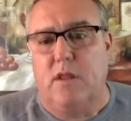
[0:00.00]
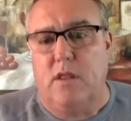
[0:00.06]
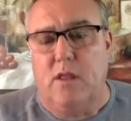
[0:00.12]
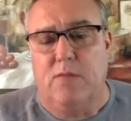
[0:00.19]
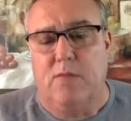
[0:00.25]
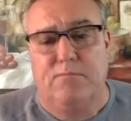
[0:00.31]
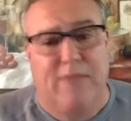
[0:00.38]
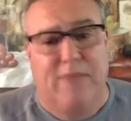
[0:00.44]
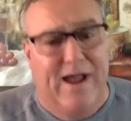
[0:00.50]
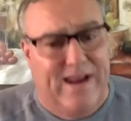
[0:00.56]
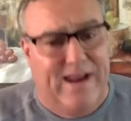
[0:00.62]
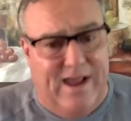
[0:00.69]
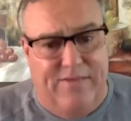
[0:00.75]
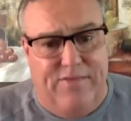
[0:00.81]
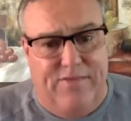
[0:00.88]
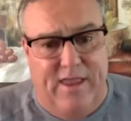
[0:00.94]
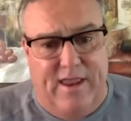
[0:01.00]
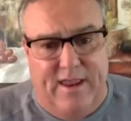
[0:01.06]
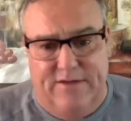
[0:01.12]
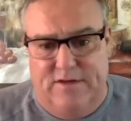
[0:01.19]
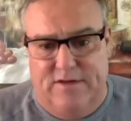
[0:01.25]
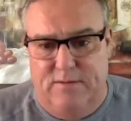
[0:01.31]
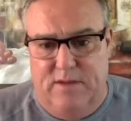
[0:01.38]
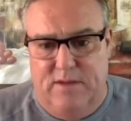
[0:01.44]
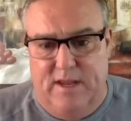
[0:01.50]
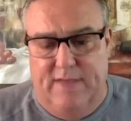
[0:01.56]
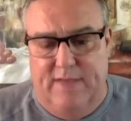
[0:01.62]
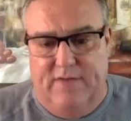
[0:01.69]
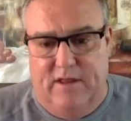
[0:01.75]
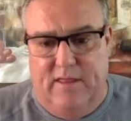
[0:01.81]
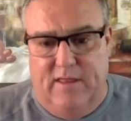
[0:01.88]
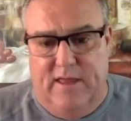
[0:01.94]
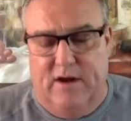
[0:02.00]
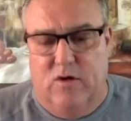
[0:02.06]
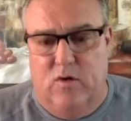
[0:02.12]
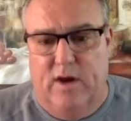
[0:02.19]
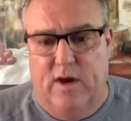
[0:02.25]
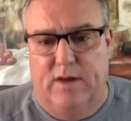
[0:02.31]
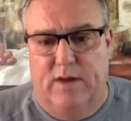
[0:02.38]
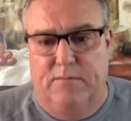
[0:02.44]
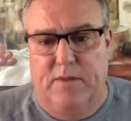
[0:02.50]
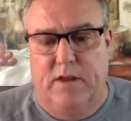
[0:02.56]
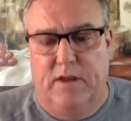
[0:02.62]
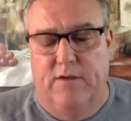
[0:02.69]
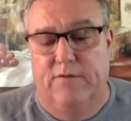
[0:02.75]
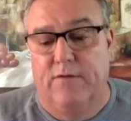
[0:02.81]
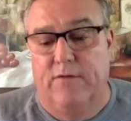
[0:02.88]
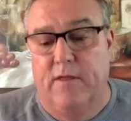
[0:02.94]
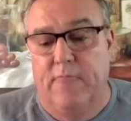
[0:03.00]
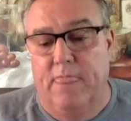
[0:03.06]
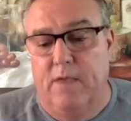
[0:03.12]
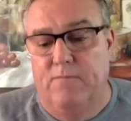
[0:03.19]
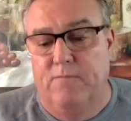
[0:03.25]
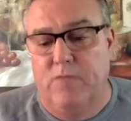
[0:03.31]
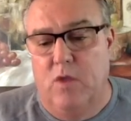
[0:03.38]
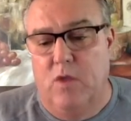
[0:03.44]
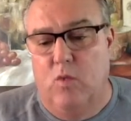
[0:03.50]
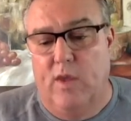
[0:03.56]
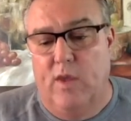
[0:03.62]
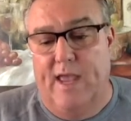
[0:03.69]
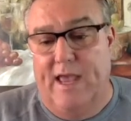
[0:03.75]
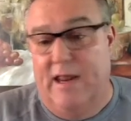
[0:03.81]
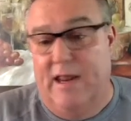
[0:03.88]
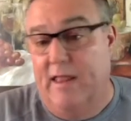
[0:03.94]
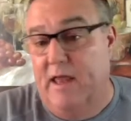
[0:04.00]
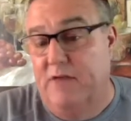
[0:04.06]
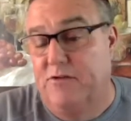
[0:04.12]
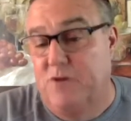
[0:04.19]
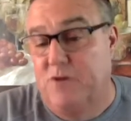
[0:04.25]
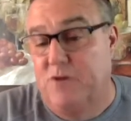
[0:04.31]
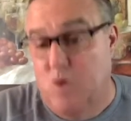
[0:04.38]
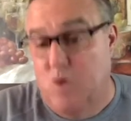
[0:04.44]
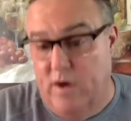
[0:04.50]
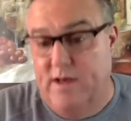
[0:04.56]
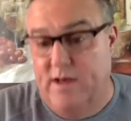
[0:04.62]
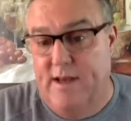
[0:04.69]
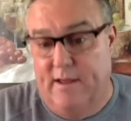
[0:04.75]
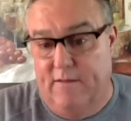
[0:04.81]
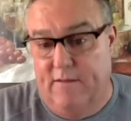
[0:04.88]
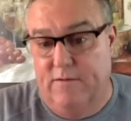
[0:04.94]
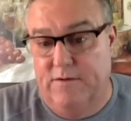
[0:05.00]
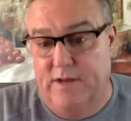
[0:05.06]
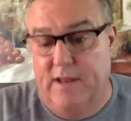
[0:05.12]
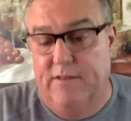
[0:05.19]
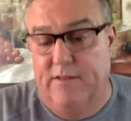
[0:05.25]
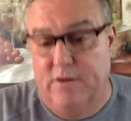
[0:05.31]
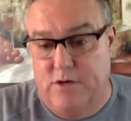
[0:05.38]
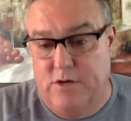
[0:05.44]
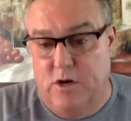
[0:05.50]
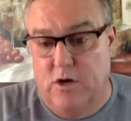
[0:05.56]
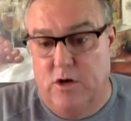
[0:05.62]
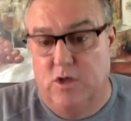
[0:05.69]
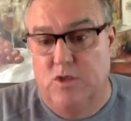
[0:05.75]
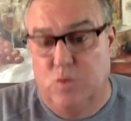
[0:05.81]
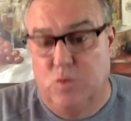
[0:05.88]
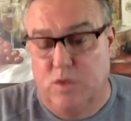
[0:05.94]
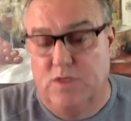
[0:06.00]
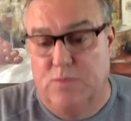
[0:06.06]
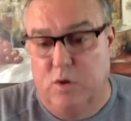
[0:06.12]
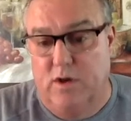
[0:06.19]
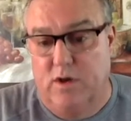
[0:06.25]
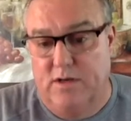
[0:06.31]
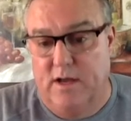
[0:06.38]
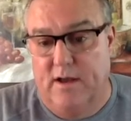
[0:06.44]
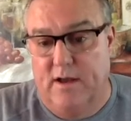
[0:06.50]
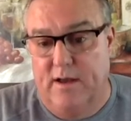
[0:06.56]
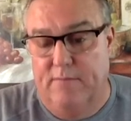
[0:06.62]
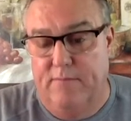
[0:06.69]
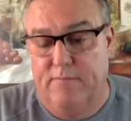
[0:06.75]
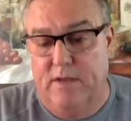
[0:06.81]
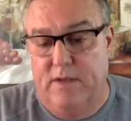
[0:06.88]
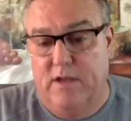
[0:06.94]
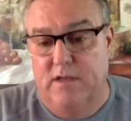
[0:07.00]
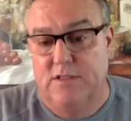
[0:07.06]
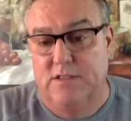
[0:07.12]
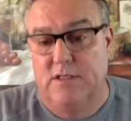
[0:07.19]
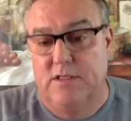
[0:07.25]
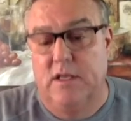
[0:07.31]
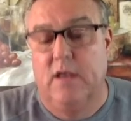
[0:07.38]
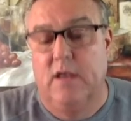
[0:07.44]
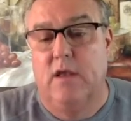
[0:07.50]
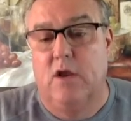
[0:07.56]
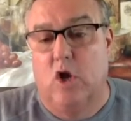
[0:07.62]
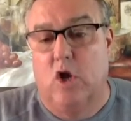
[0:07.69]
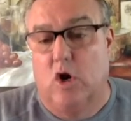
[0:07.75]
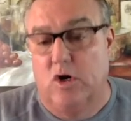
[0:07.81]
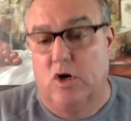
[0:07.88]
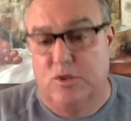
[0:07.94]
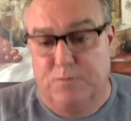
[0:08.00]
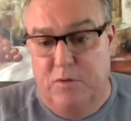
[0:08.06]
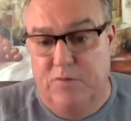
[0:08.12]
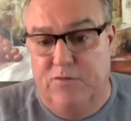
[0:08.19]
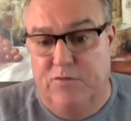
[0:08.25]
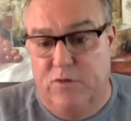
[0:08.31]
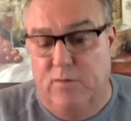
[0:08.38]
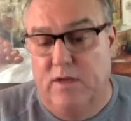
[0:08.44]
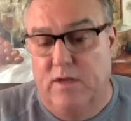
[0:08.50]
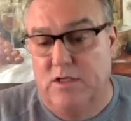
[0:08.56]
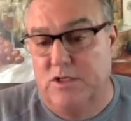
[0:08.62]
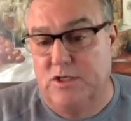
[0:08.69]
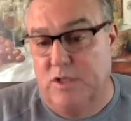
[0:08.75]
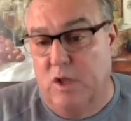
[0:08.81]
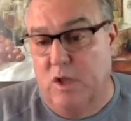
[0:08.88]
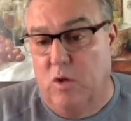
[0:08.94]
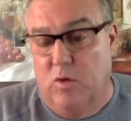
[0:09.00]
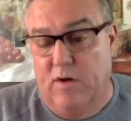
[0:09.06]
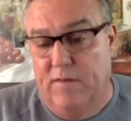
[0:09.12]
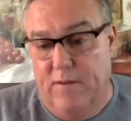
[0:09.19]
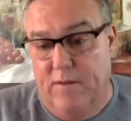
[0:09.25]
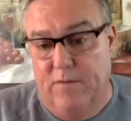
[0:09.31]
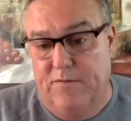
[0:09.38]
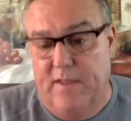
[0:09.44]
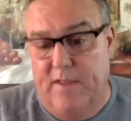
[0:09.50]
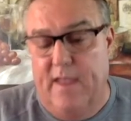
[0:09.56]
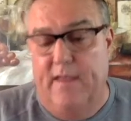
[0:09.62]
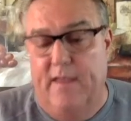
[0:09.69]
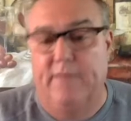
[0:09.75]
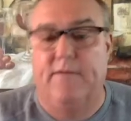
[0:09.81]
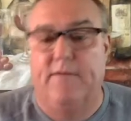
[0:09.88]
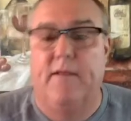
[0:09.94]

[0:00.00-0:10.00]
Mike, I think, has to be given a lot of credit because we had a lot of storytellers in the turns once upon a time because cars moved so much slower in those days.